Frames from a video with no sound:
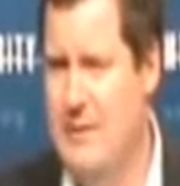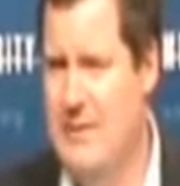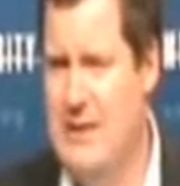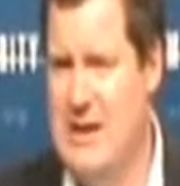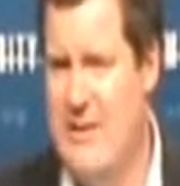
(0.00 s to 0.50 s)

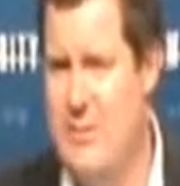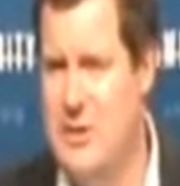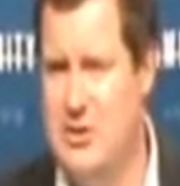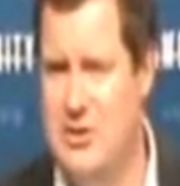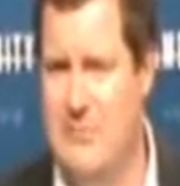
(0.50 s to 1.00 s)
But the
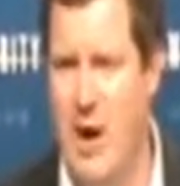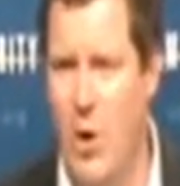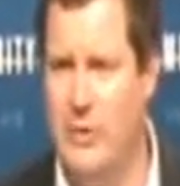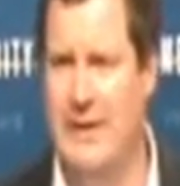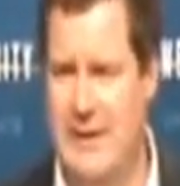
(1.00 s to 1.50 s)
government should be
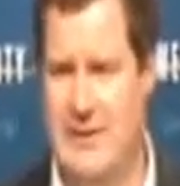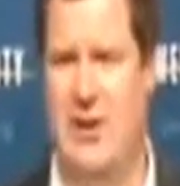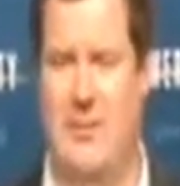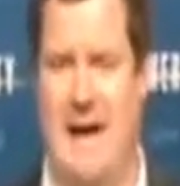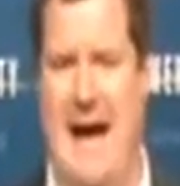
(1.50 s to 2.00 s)
holding us
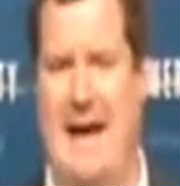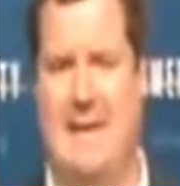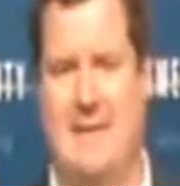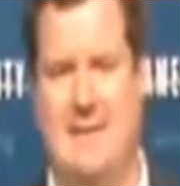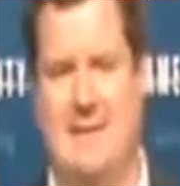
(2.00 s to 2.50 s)
all
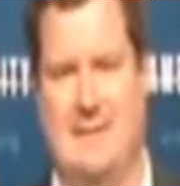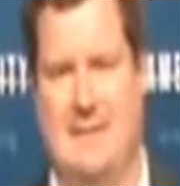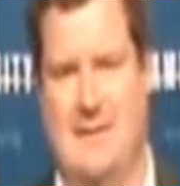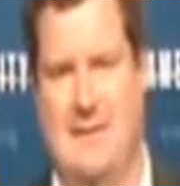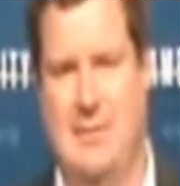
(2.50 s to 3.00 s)
back
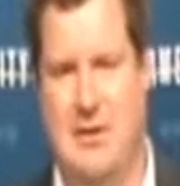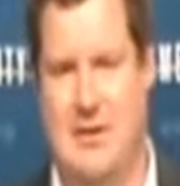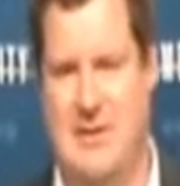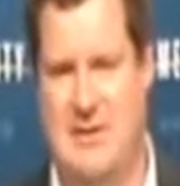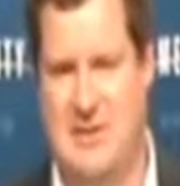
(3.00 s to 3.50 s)

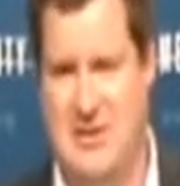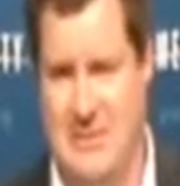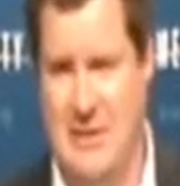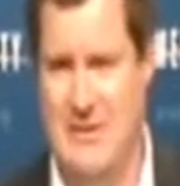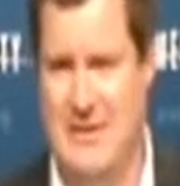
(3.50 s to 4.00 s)
because
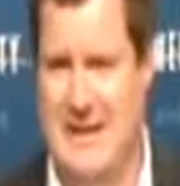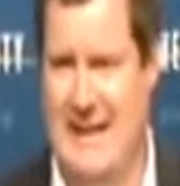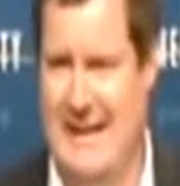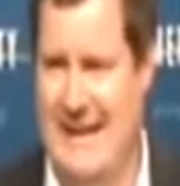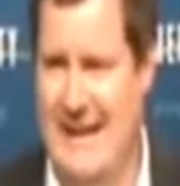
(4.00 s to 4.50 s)
some of us
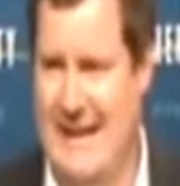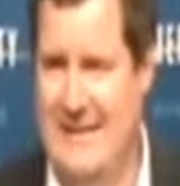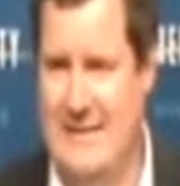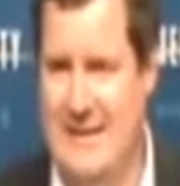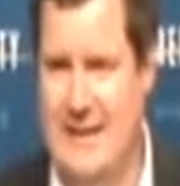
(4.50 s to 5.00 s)
can't get
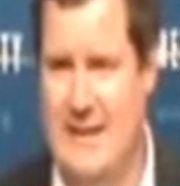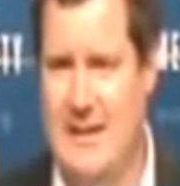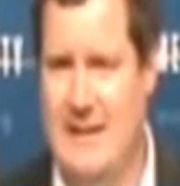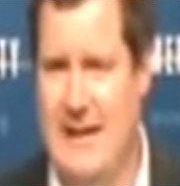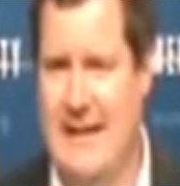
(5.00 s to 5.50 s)
ahead.
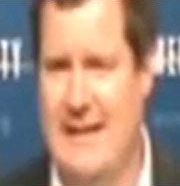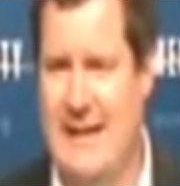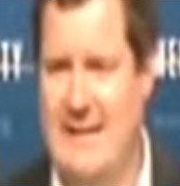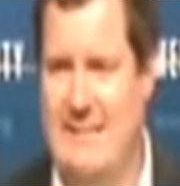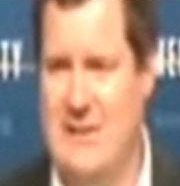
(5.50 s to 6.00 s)
And
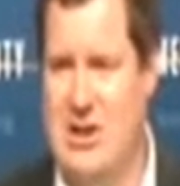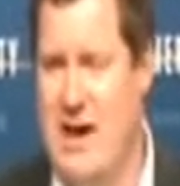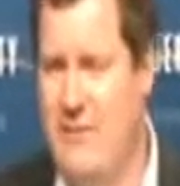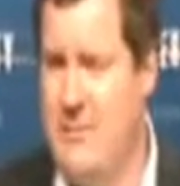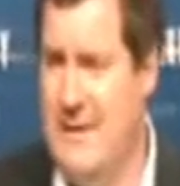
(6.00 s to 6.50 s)
yet the
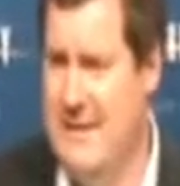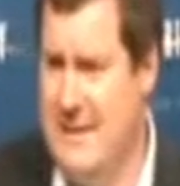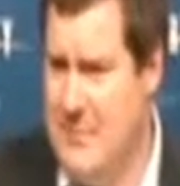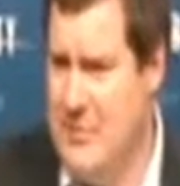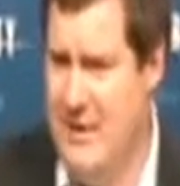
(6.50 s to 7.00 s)
government,
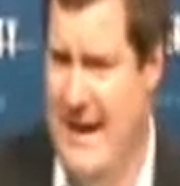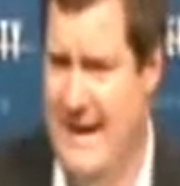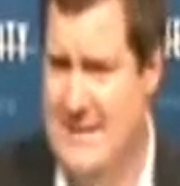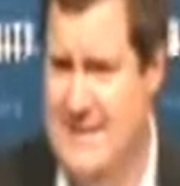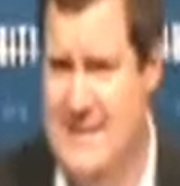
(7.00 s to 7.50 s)
the
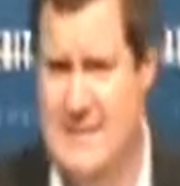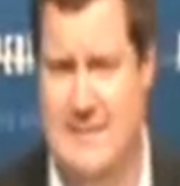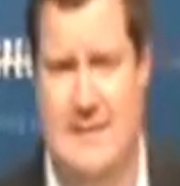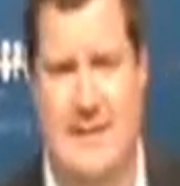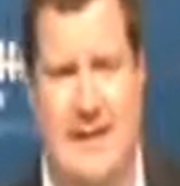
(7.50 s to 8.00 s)

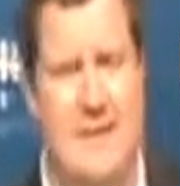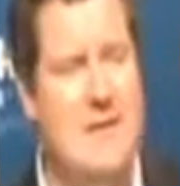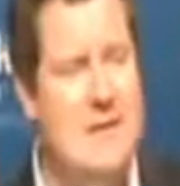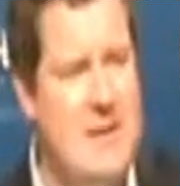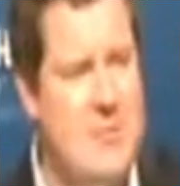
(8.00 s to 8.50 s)
Democrats,
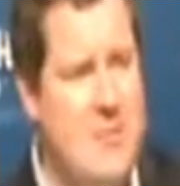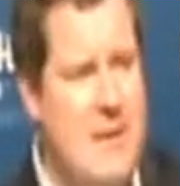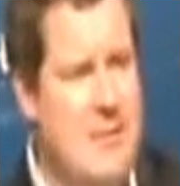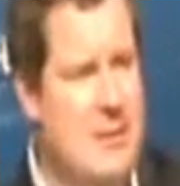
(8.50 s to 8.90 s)
even some